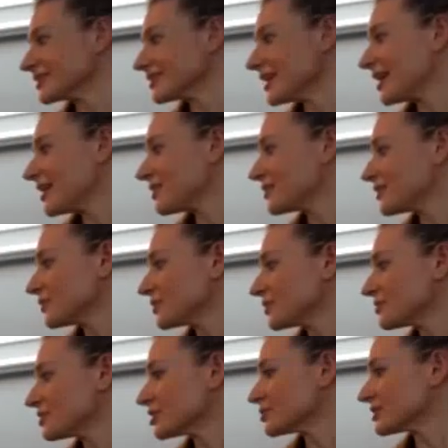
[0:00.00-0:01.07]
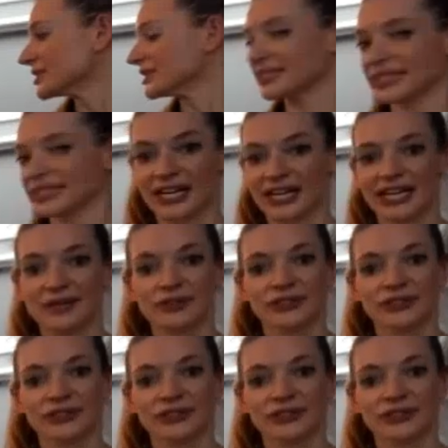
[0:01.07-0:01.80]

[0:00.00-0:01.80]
down, one vertebra at a time.